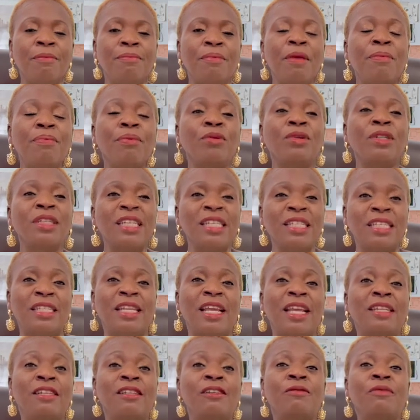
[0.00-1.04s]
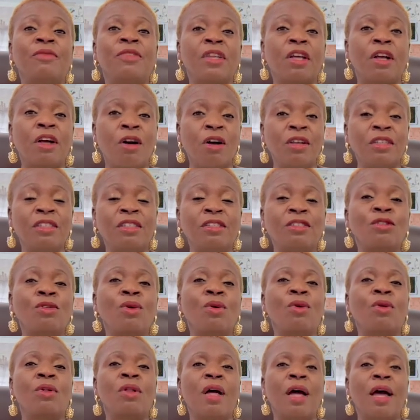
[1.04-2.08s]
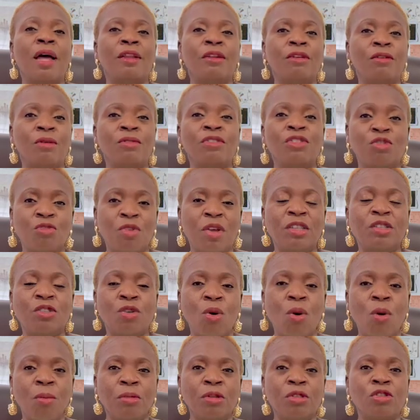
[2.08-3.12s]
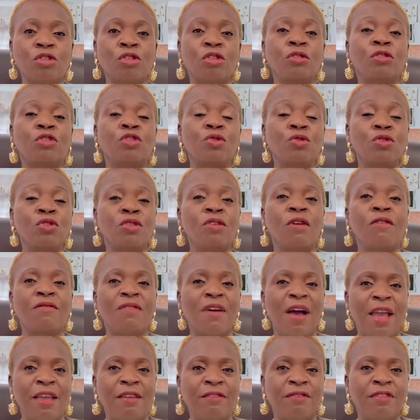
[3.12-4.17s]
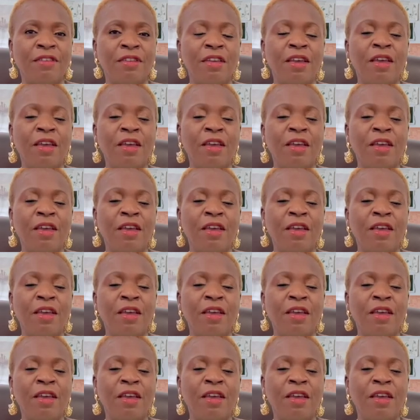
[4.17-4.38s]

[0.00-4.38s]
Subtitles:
people needed cortisol and stress hormones to survive.